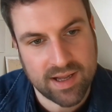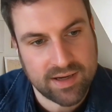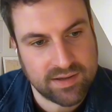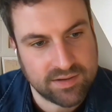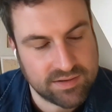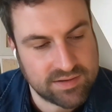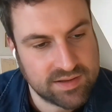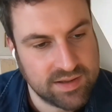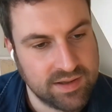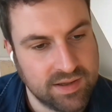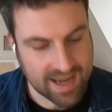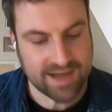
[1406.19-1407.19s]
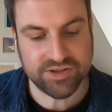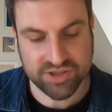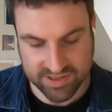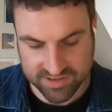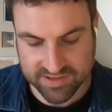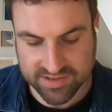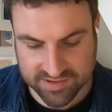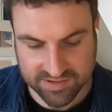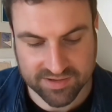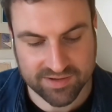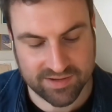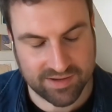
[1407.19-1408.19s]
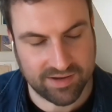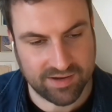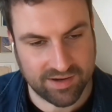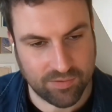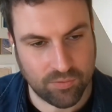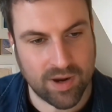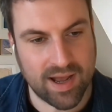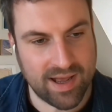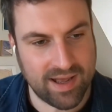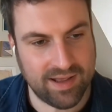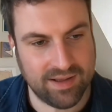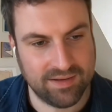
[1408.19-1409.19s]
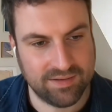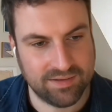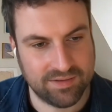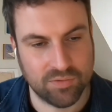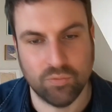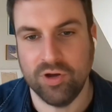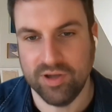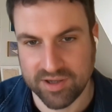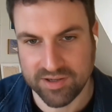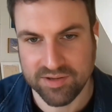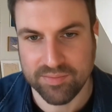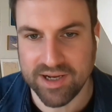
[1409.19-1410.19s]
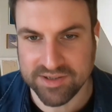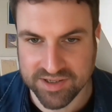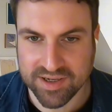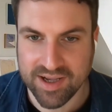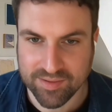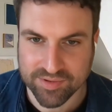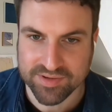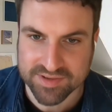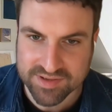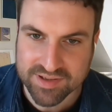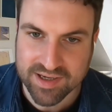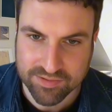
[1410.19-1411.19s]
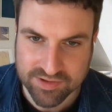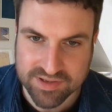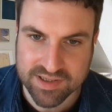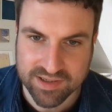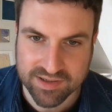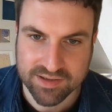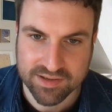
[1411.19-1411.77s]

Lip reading: And the edges are where the work and the magic happens, I would say,